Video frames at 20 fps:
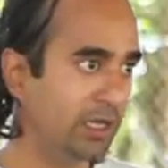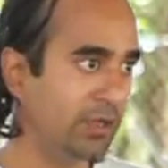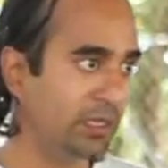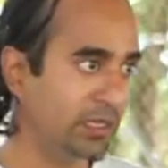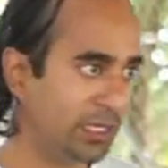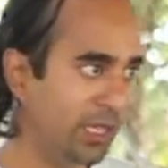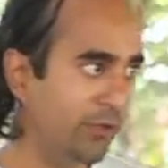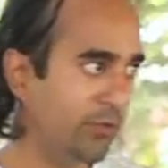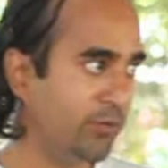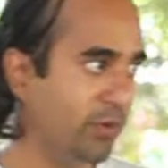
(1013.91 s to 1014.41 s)

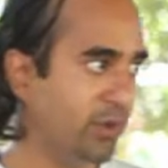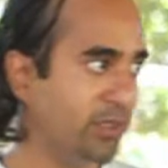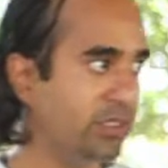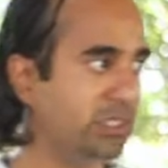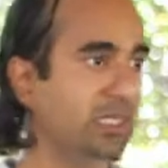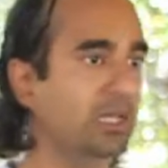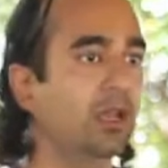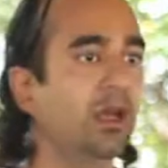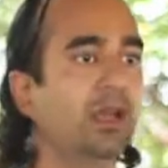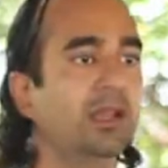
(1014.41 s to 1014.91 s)
the
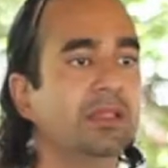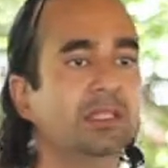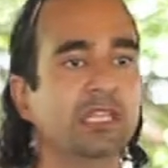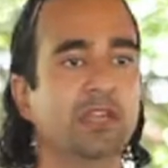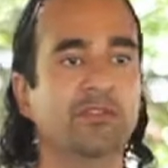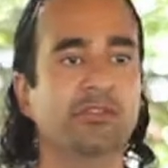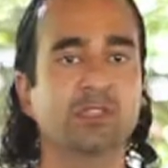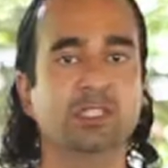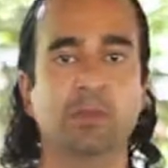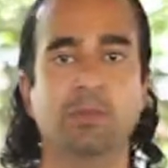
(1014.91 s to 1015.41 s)
difference, and learning the
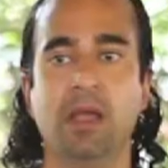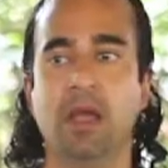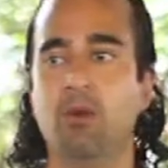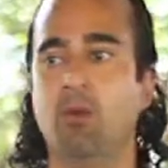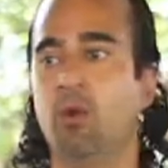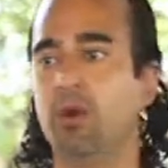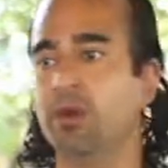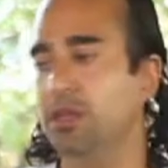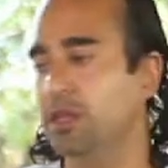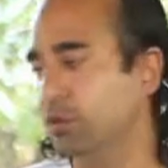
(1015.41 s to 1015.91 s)
difference
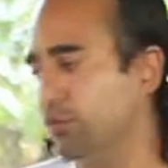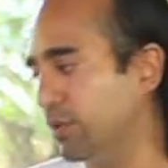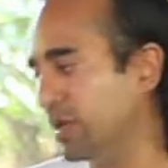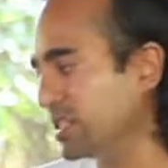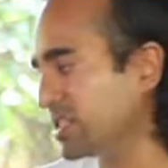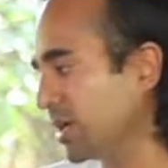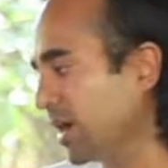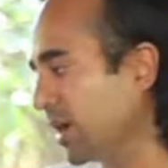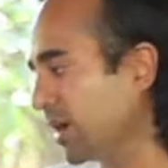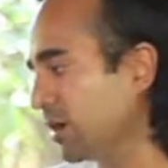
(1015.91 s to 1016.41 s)
about what you can
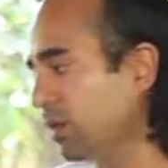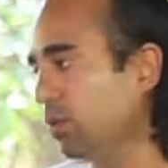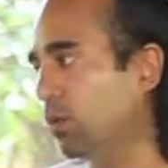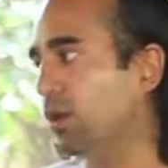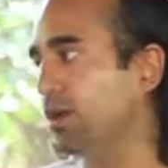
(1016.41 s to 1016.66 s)
recycle,